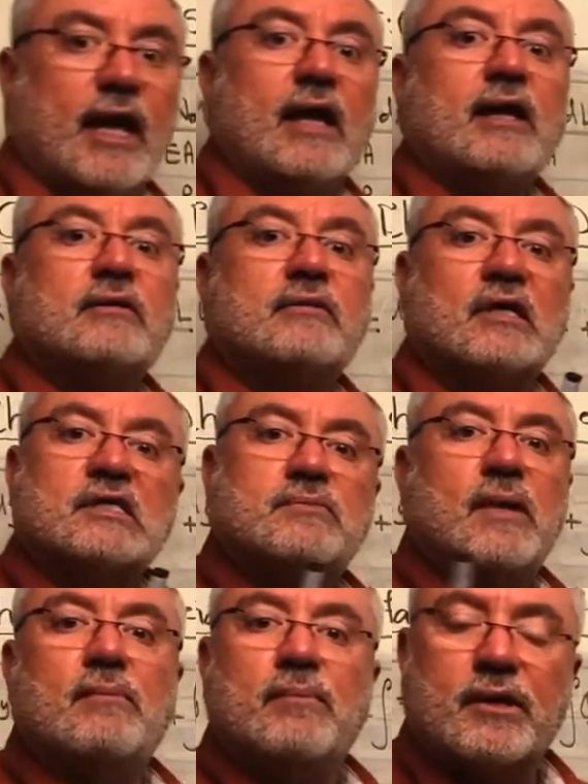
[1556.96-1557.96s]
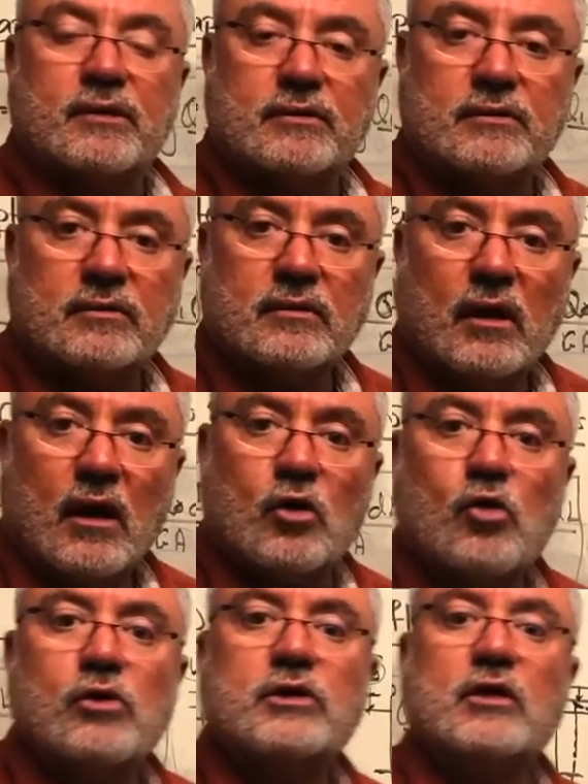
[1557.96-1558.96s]
any truss member,
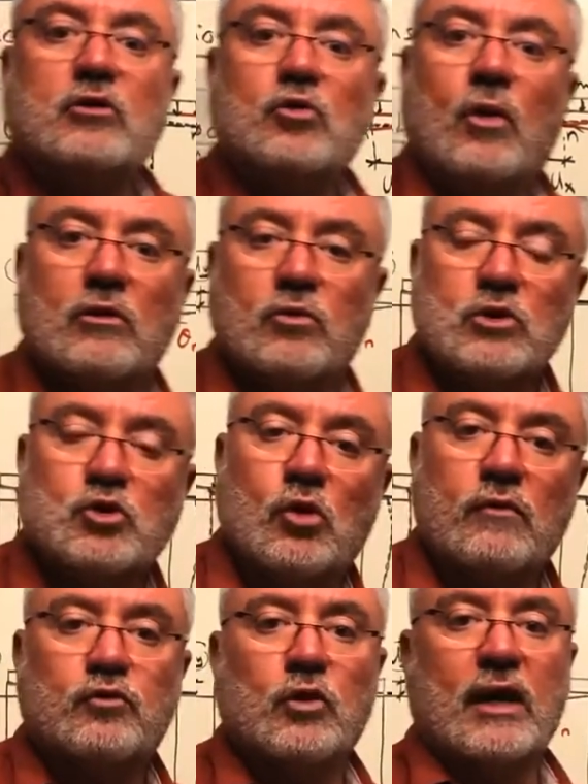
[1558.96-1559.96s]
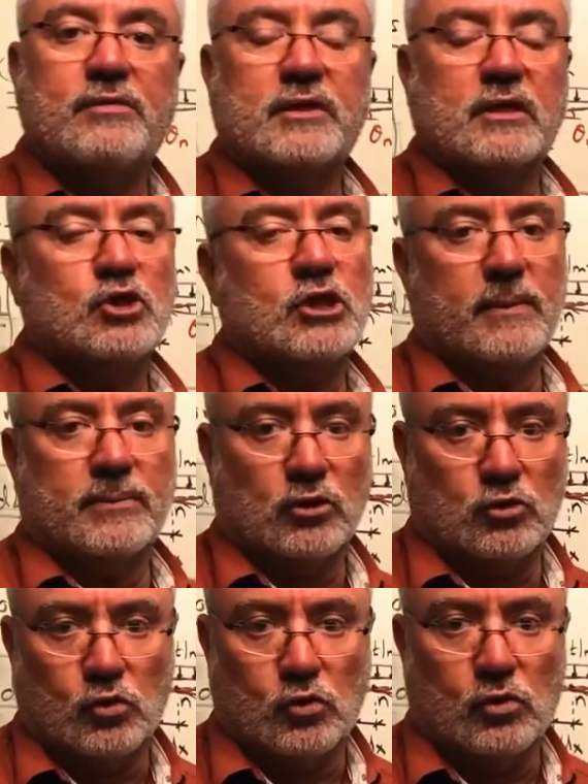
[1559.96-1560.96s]
according to what we solved together in chapter
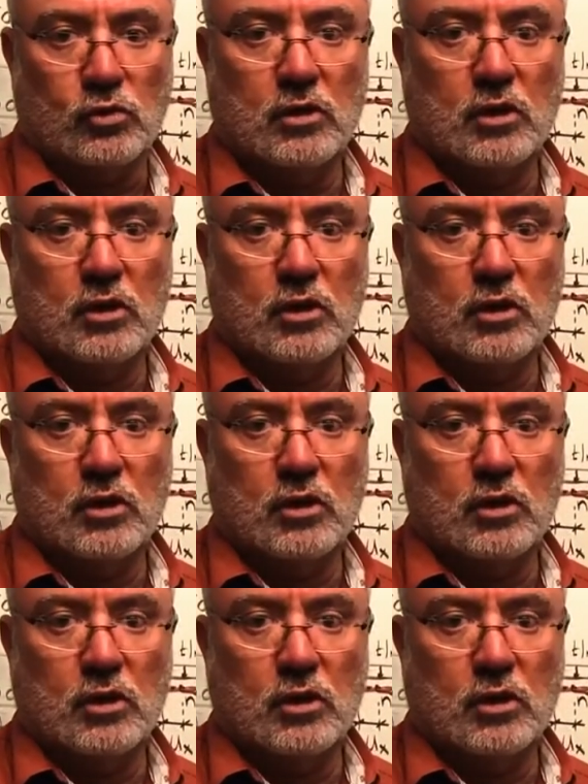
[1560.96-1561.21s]
2,